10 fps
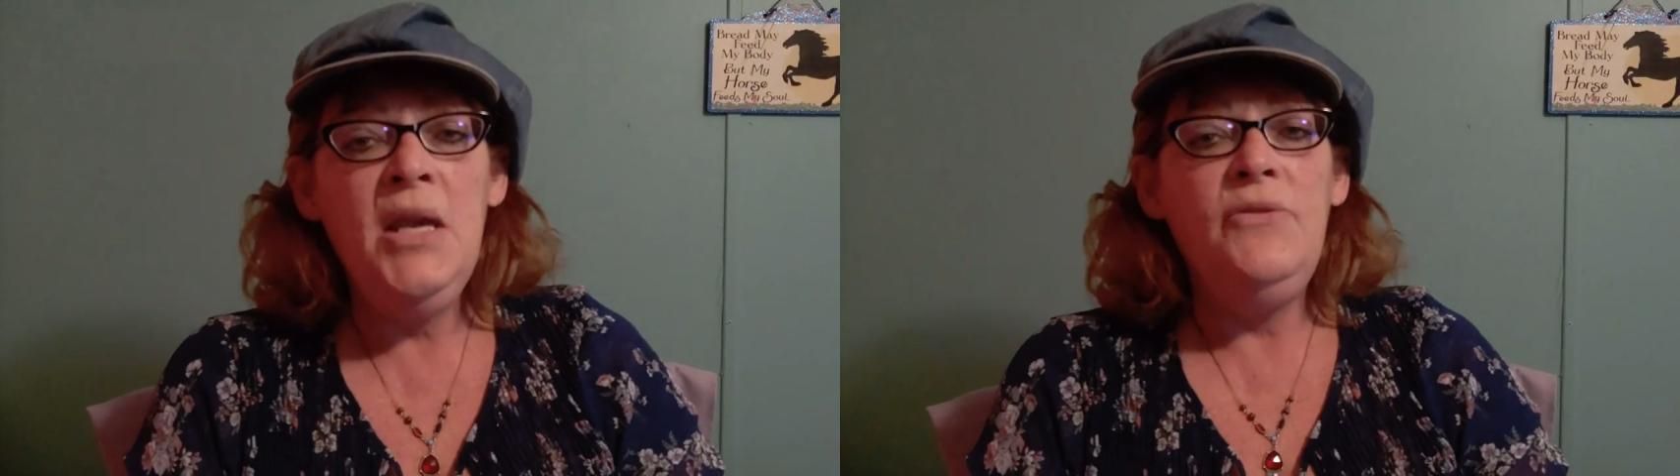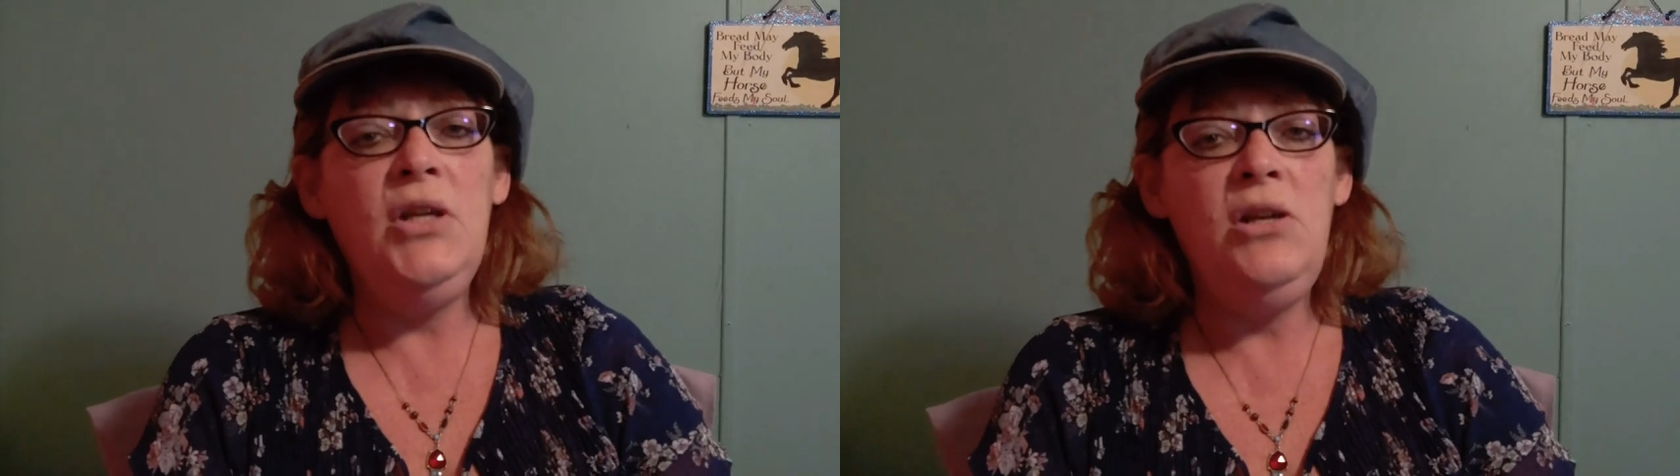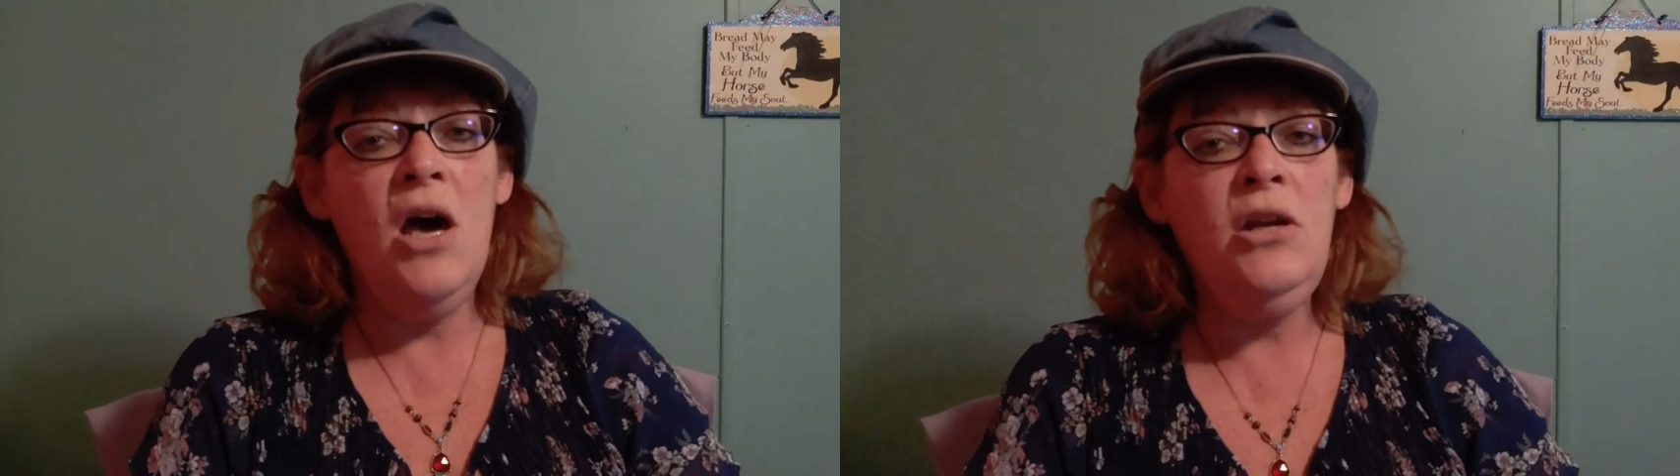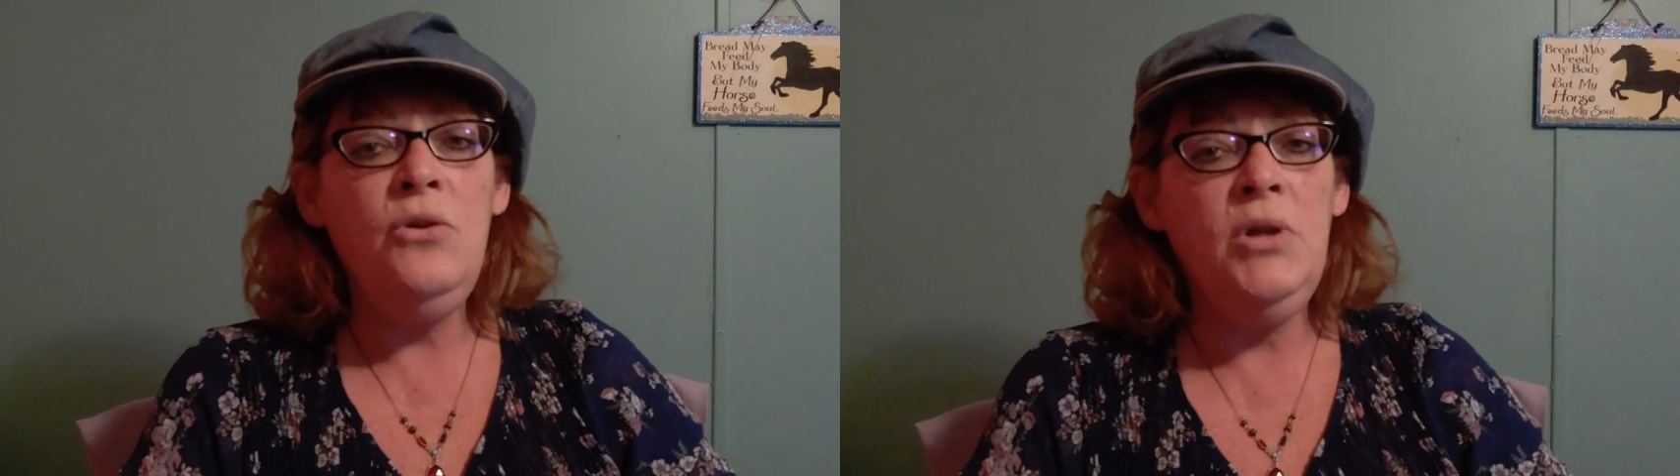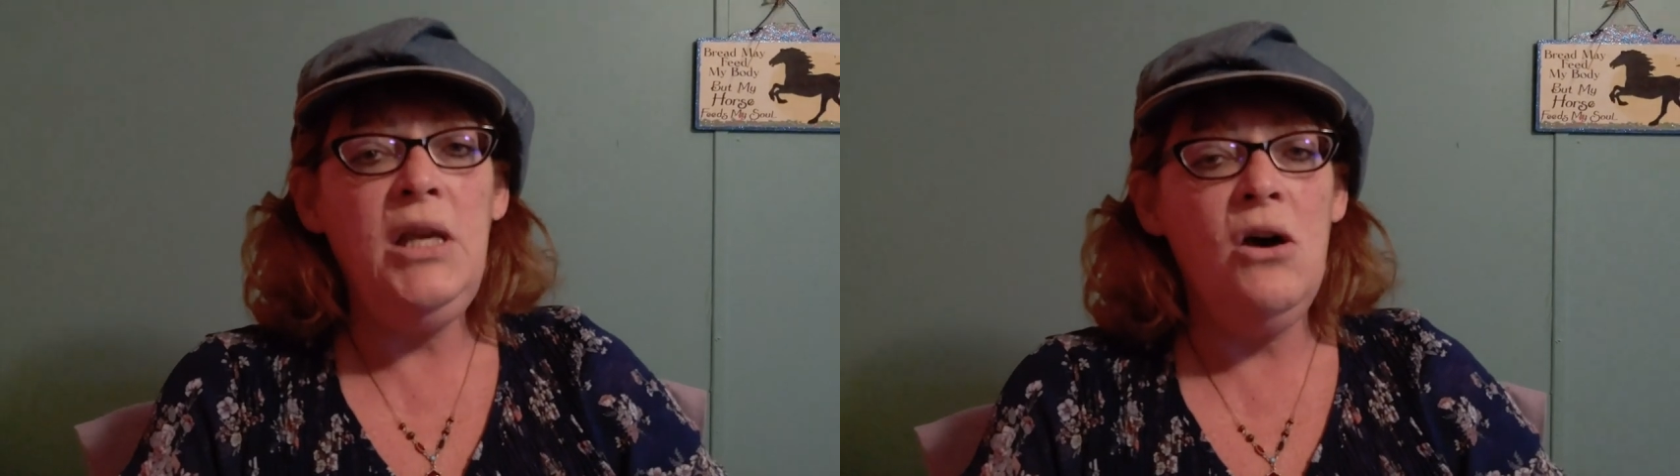That not
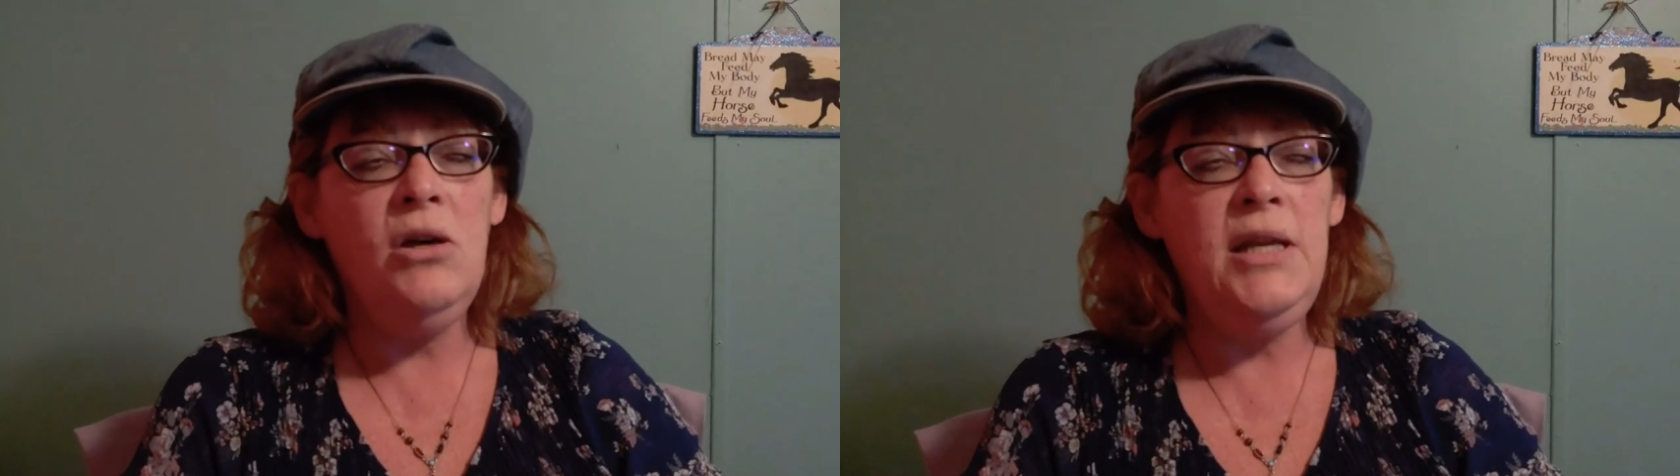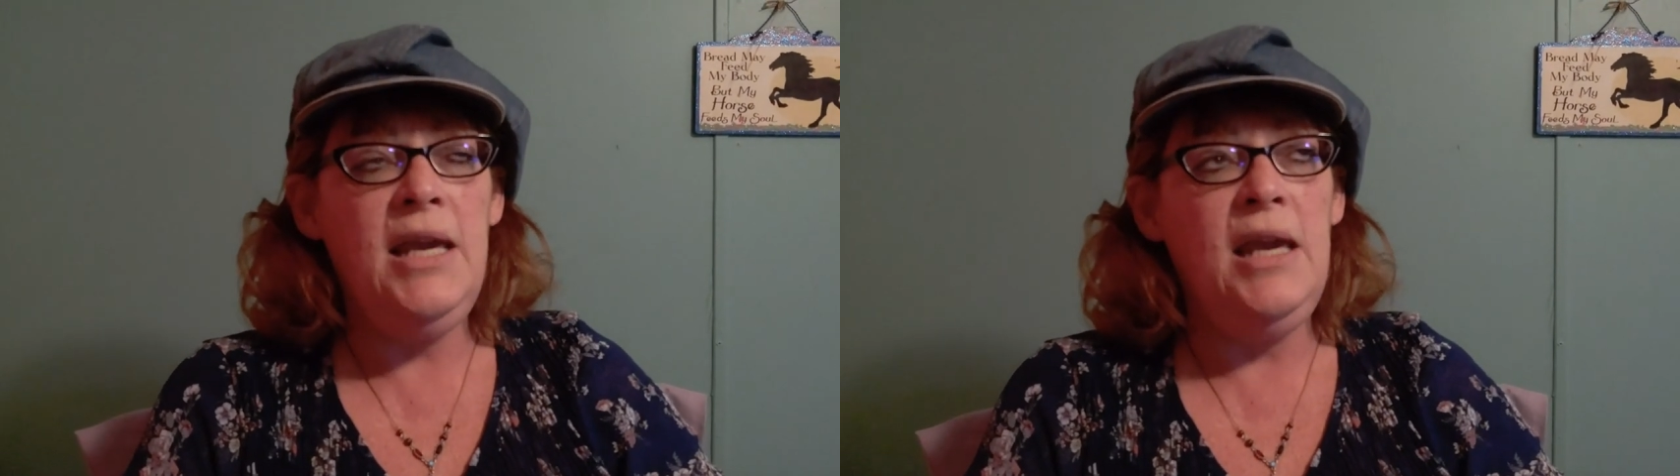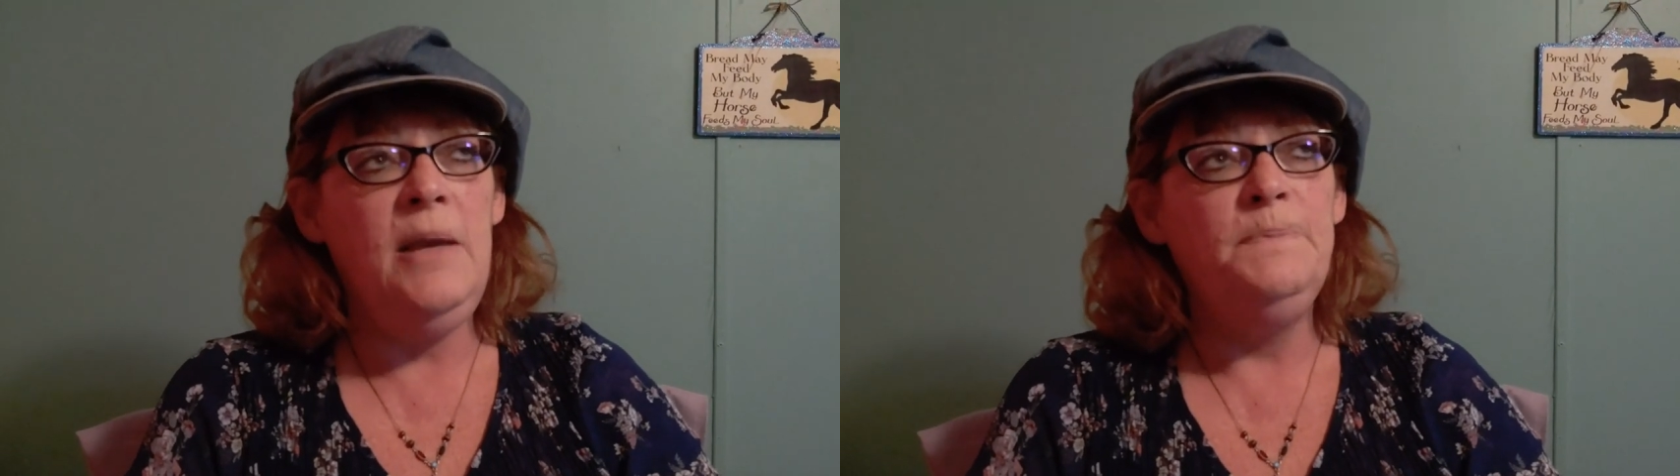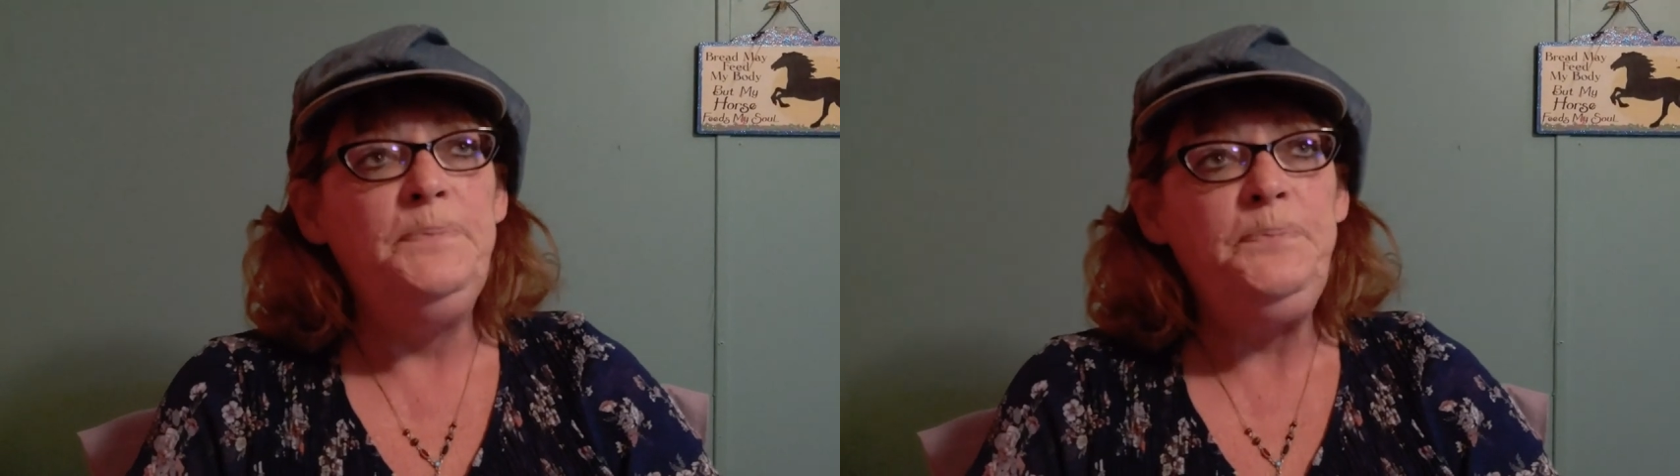only on a